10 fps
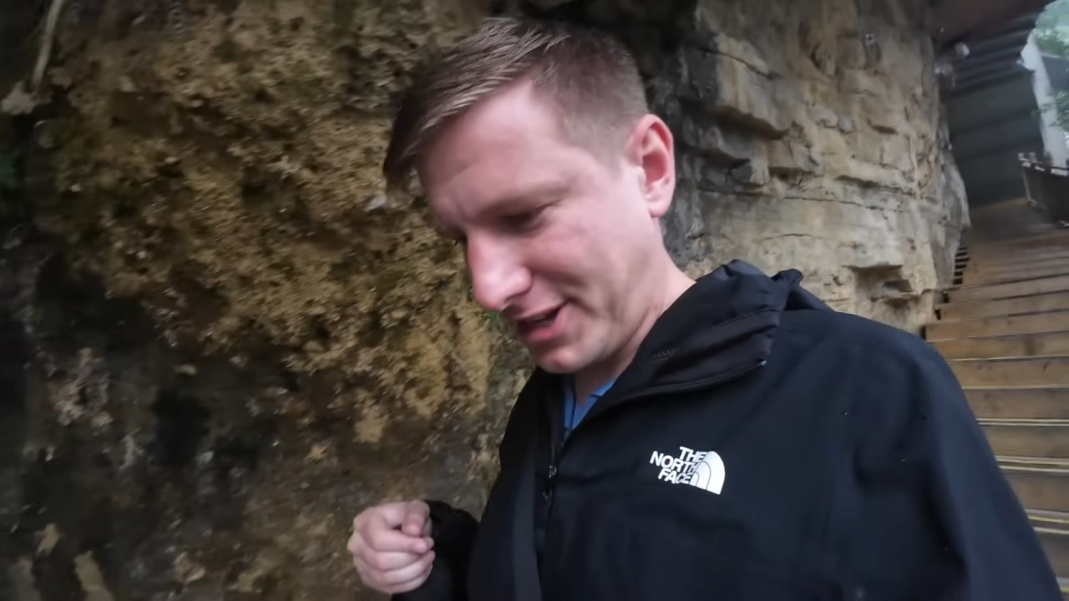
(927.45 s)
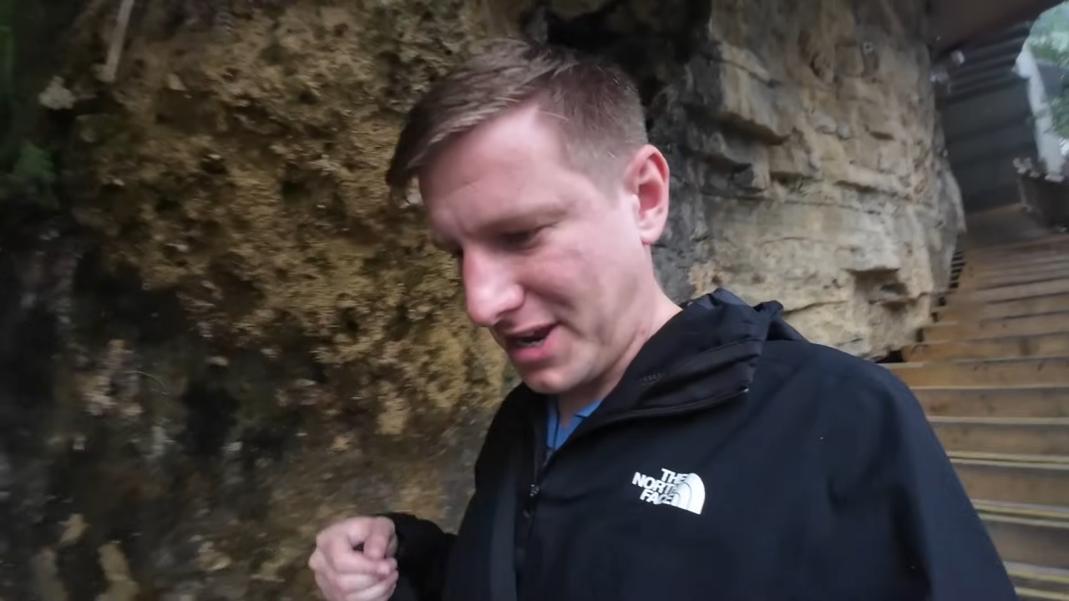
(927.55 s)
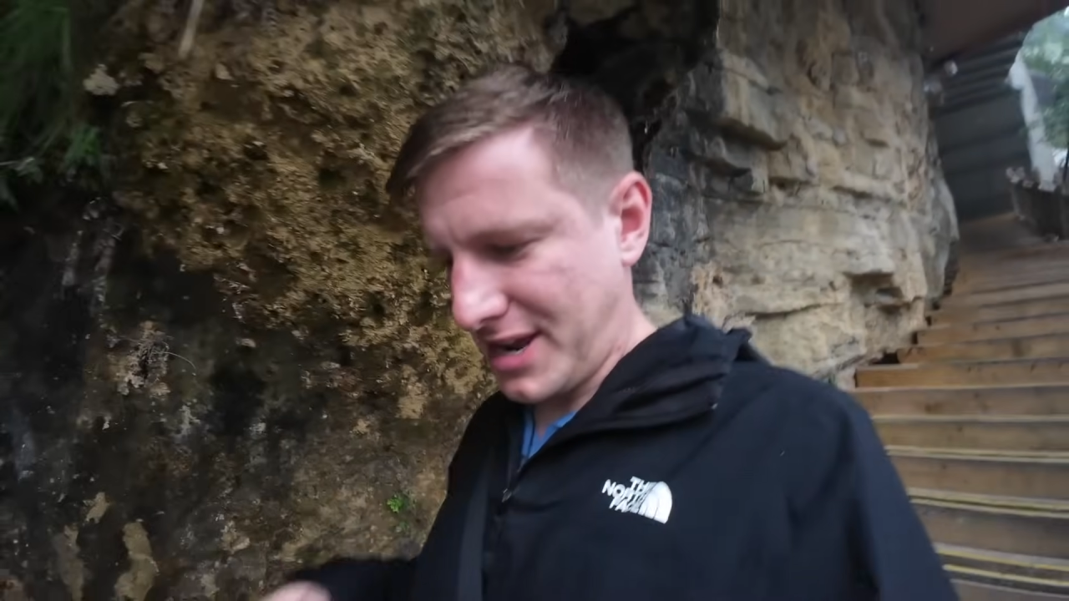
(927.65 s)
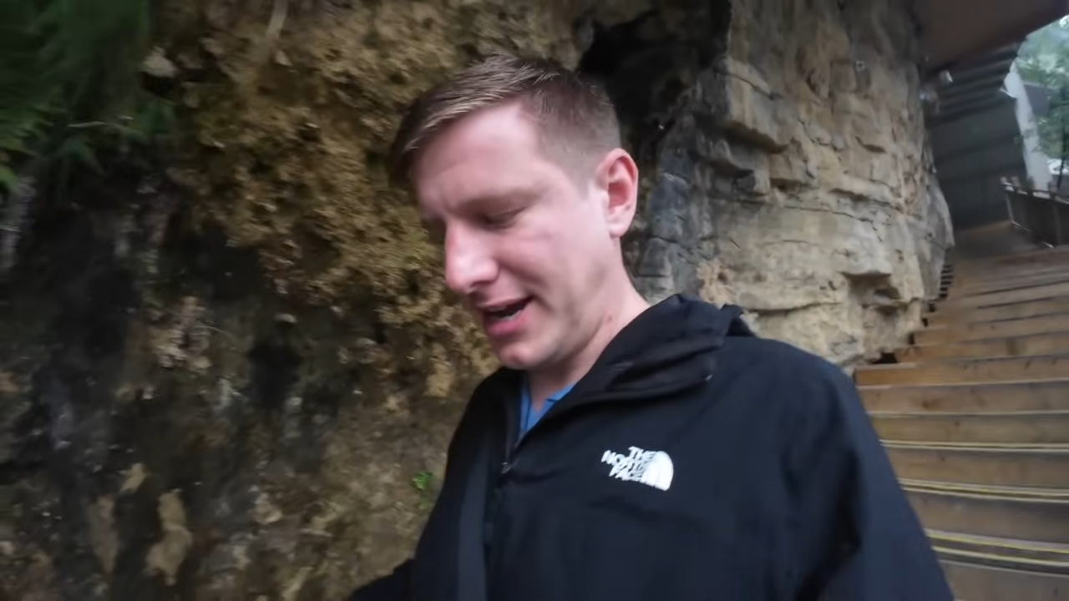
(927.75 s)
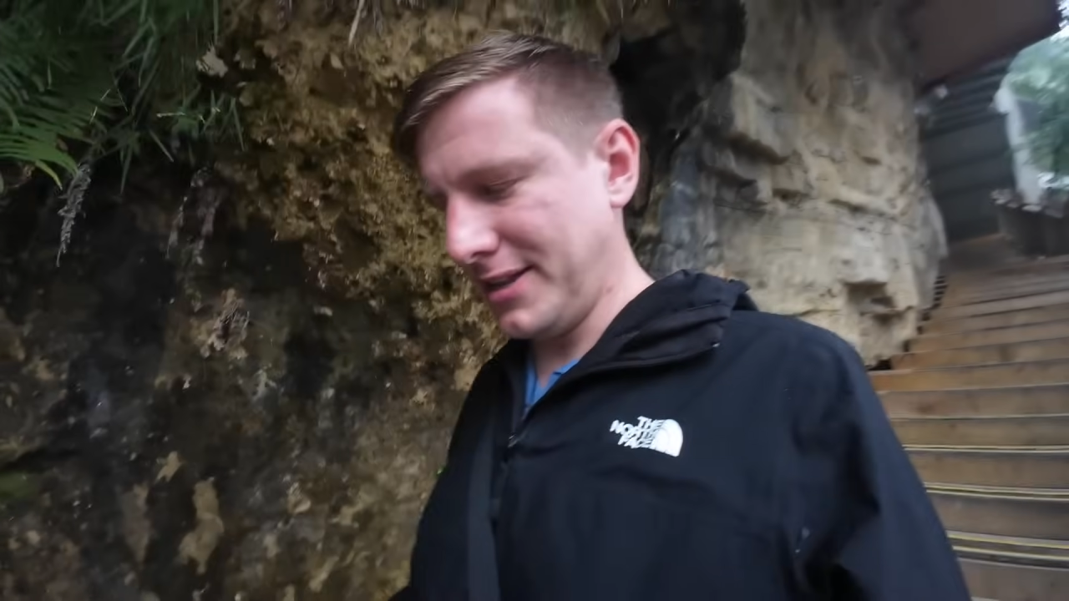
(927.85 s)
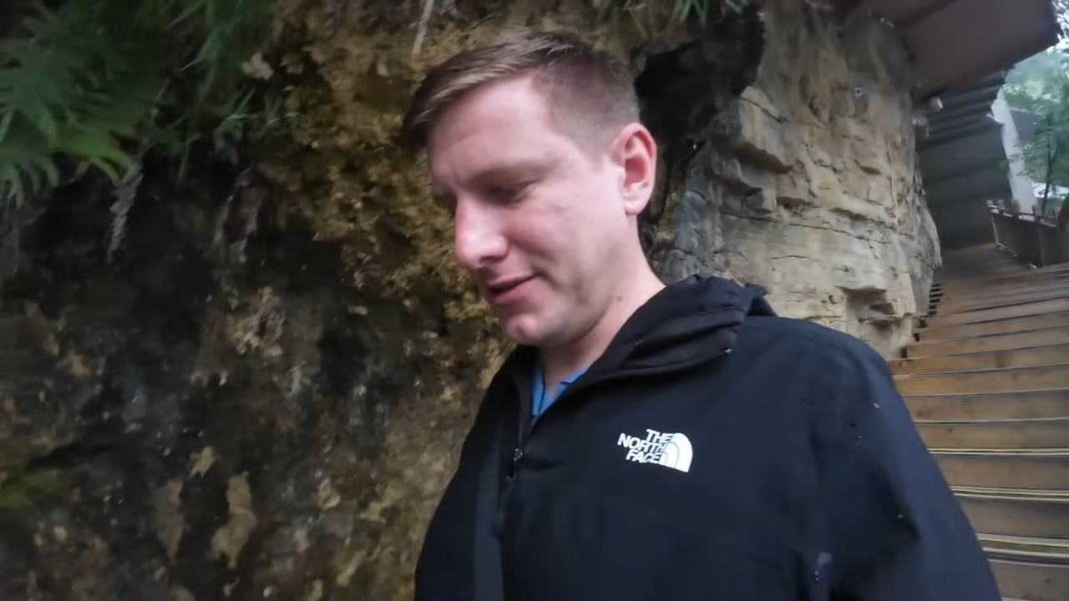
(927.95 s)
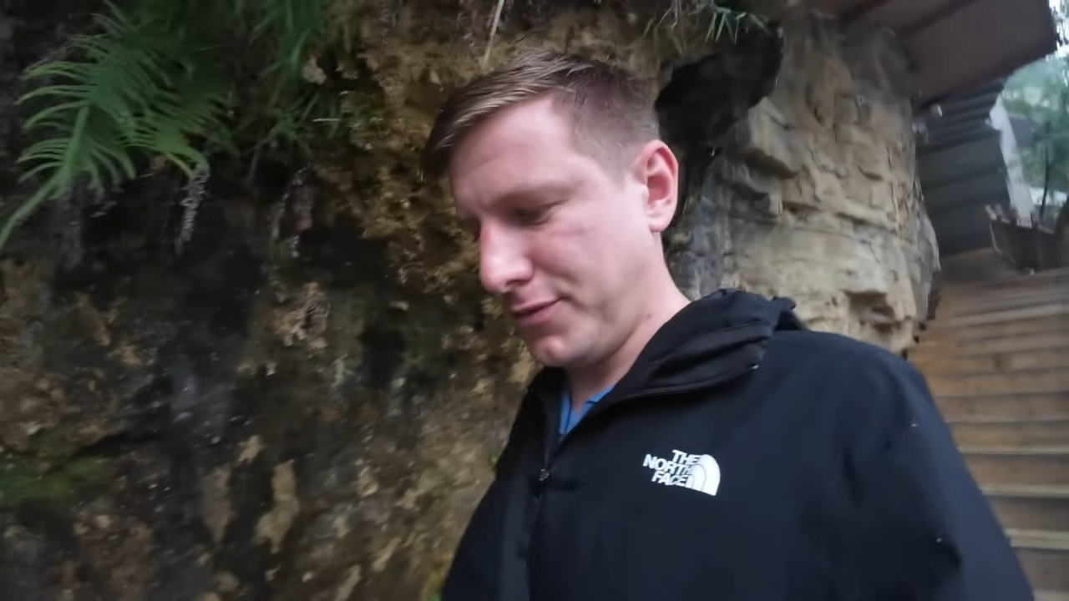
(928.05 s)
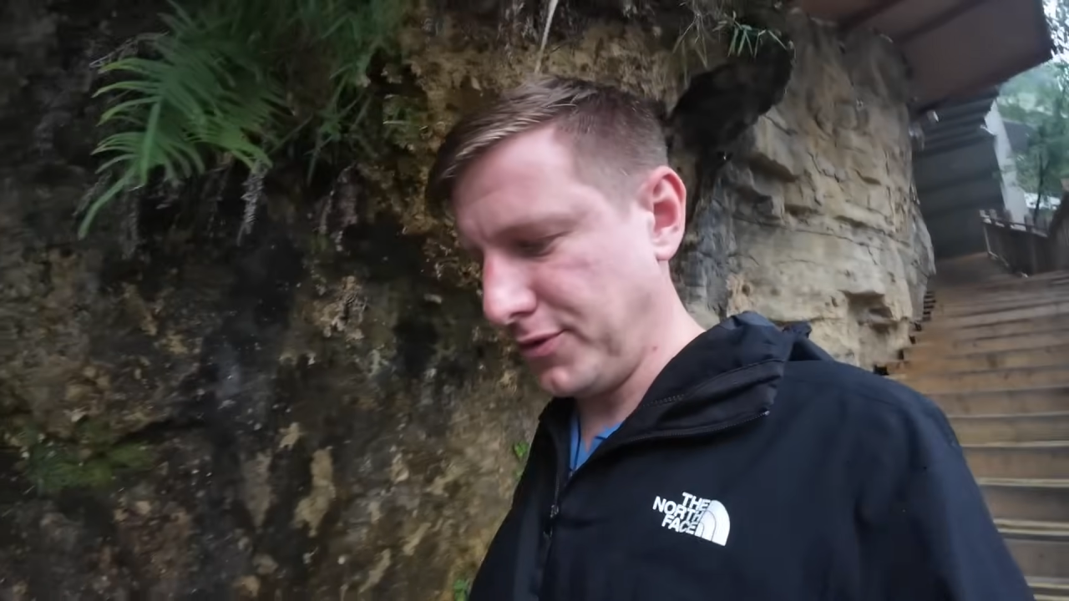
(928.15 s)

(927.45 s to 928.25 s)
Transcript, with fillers: canal of